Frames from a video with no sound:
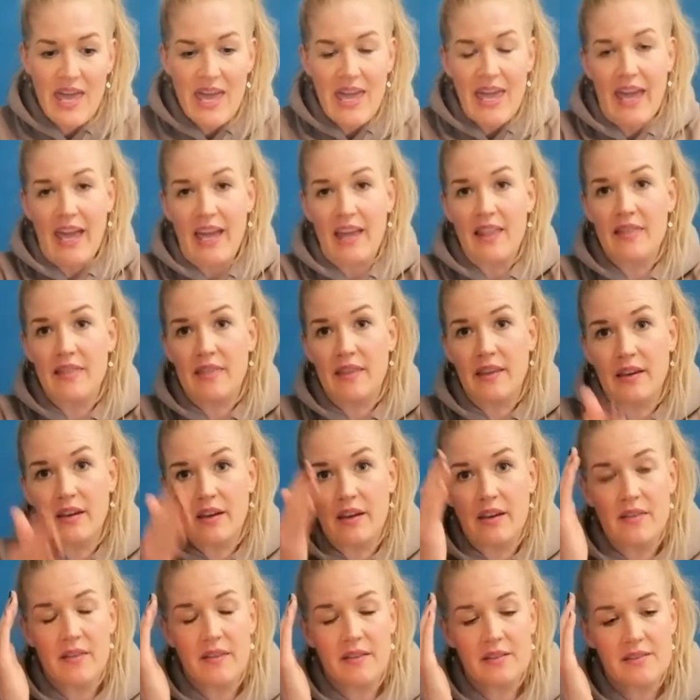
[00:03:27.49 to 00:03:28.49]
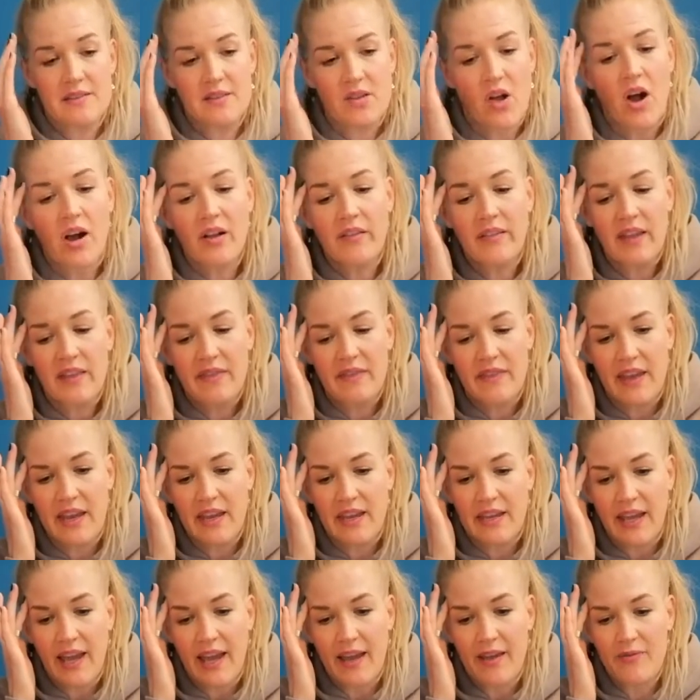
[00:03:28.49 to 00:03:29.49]
And the song that they
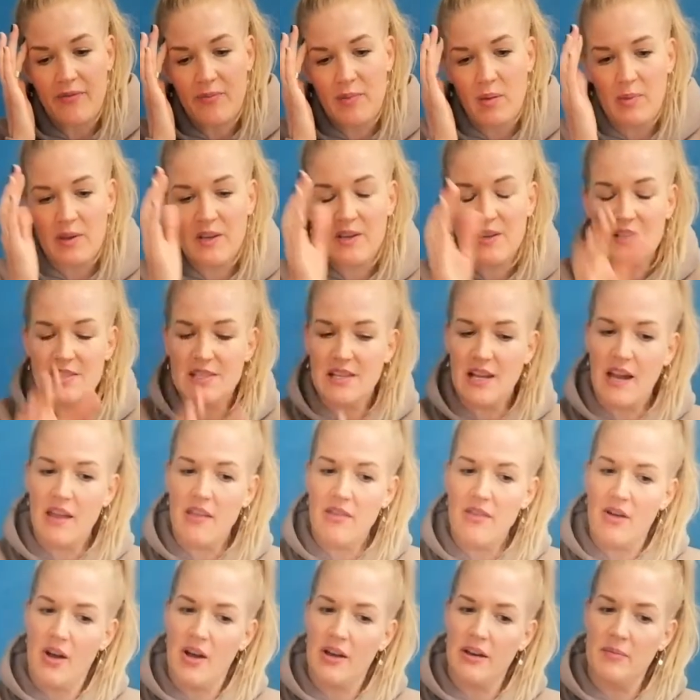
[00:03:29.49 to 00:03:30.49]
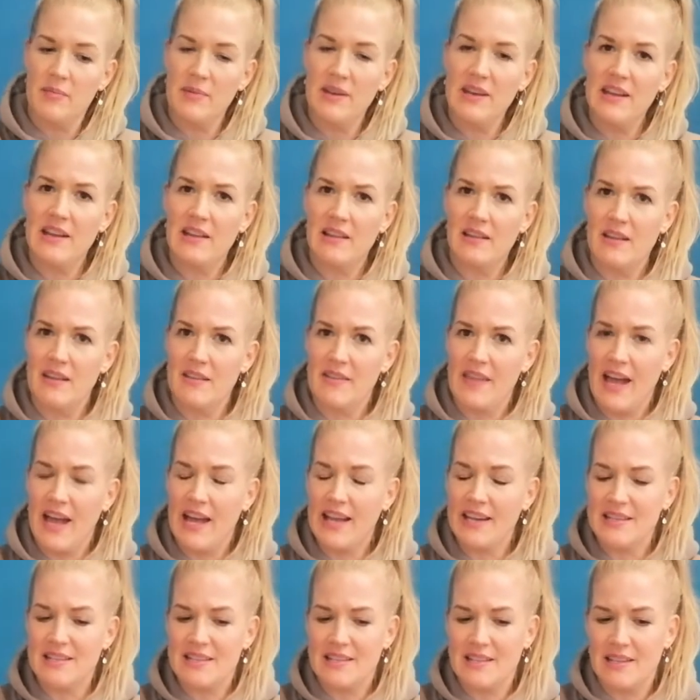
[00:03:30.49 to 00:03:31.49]
gave me, because I thought immediately
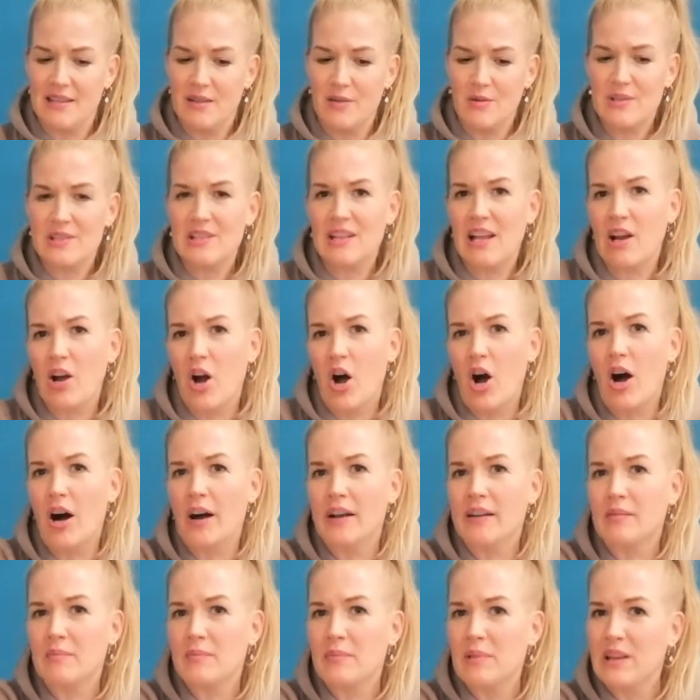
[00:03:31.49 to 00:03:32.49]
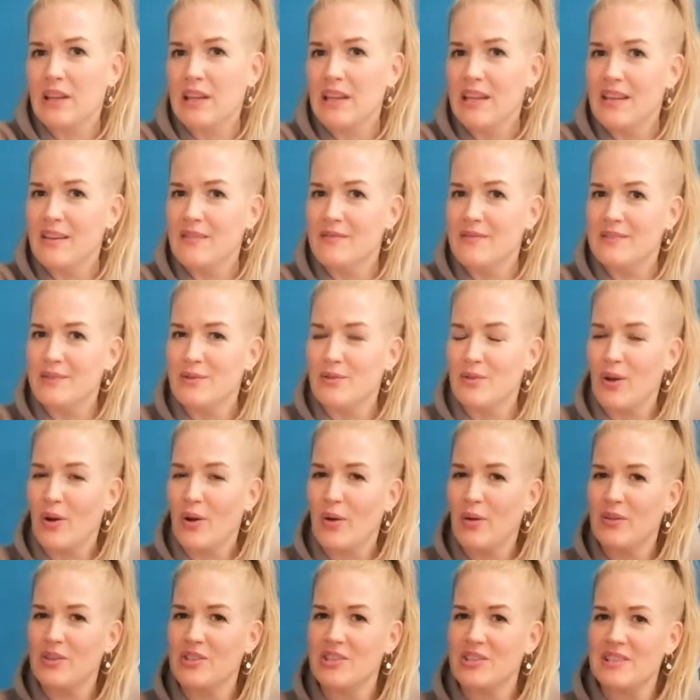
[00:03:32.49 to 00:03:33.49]
that looks like autumn leaves,
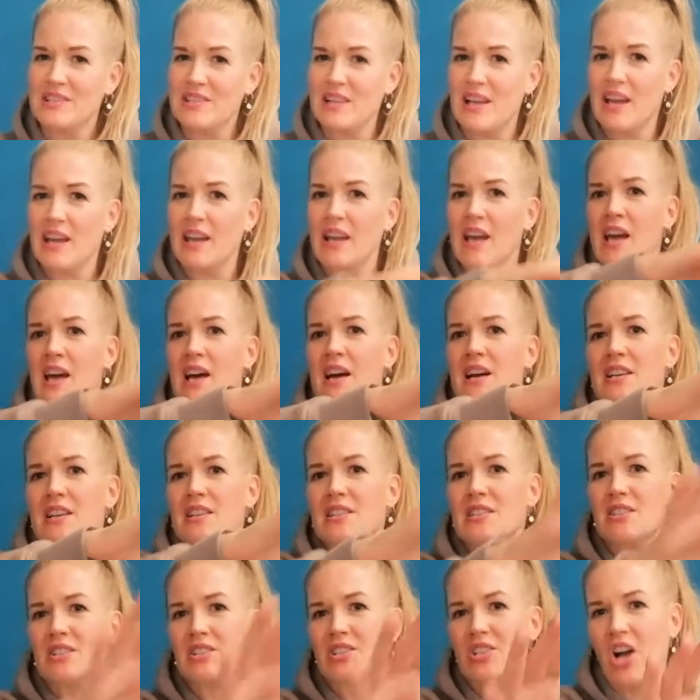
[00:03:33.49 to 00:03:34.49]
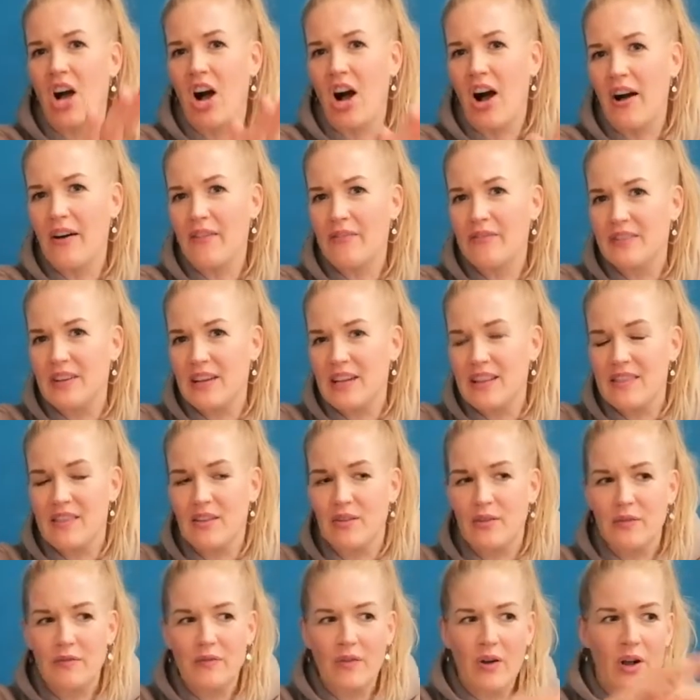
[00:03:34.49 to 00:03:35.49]
just like soft, and they're
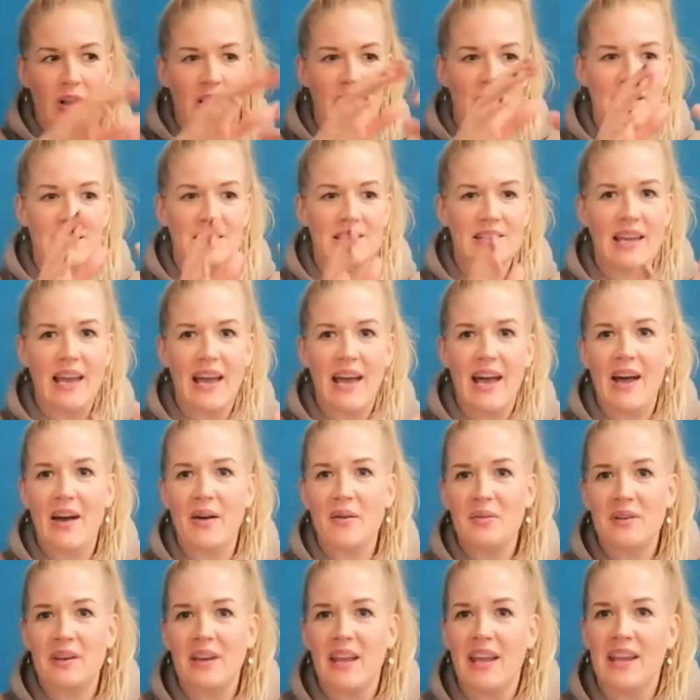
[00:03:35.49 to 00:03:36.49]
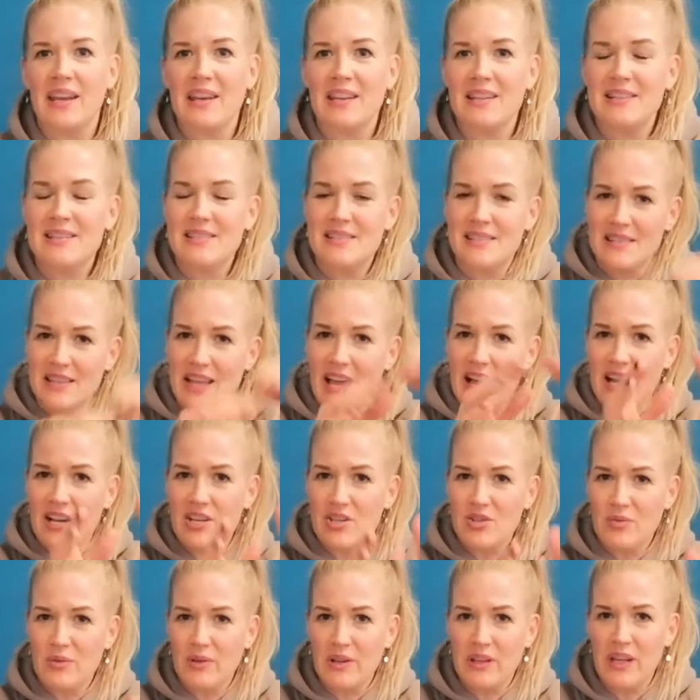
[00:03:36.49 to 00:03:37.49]
falling down, and it's
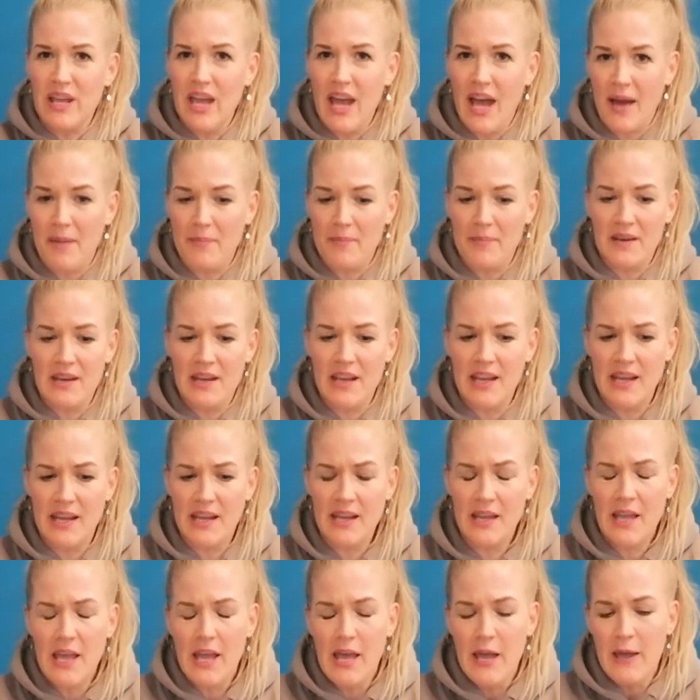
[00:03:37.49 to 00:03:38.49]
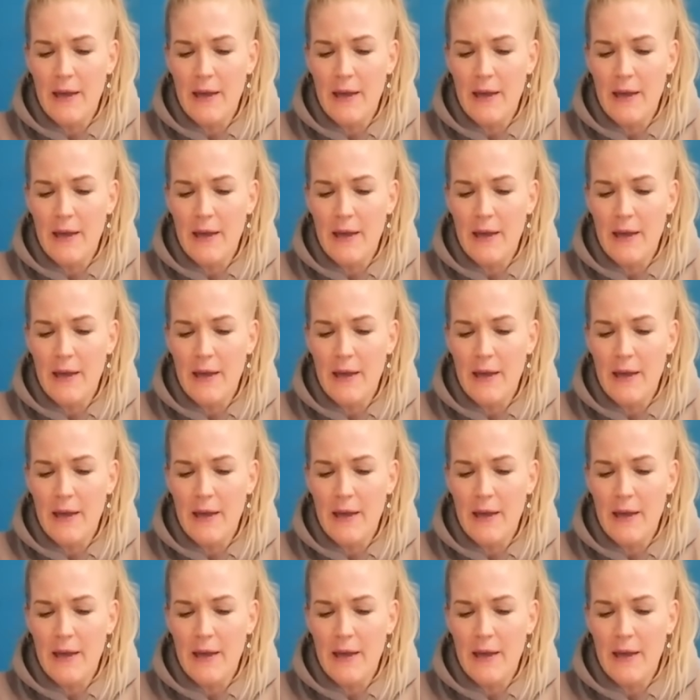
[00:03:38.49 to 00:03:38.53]
naturally happening.